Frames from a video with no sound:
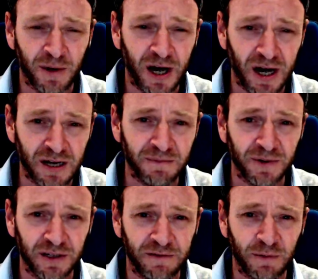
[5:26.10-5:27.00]

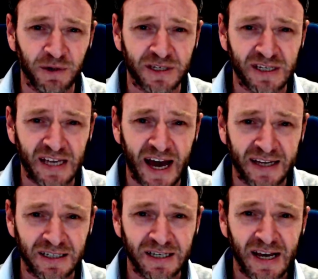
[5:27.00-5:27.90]
unbelievable
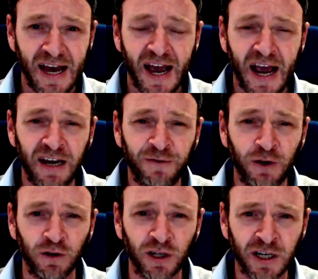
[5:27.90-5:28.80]
stats. And if
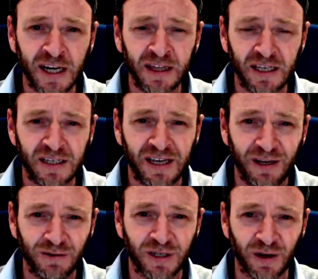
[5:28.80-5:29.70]
you look at this
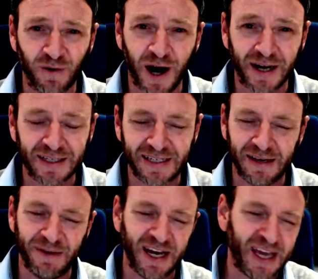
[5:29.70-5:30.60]
Houston Rockets
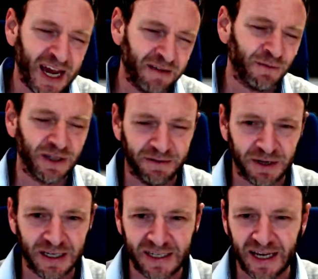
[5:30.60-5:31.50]
team, and I can't even believe I'm going
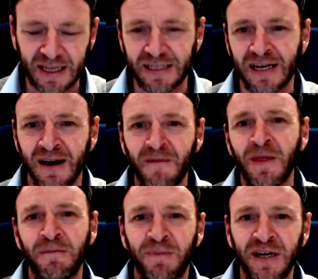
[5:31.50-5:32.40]
to say this,
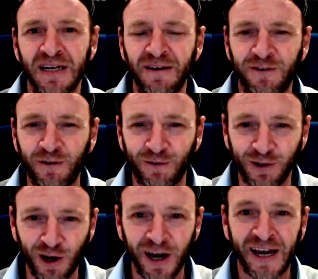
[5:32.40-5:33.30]
but if you
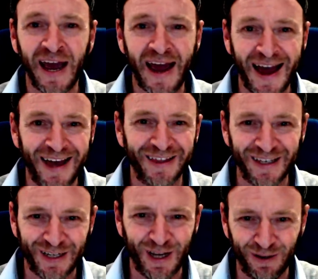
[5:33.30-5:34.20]
look at
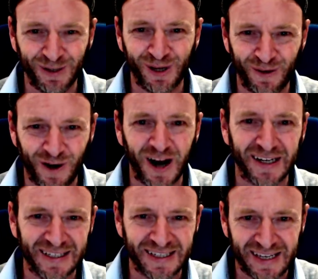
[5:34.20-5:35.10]
this Houston
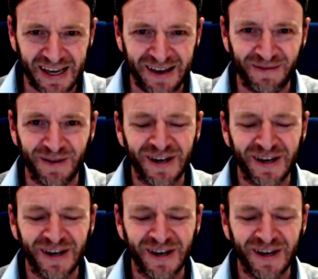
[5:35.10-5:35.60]
Rockets team,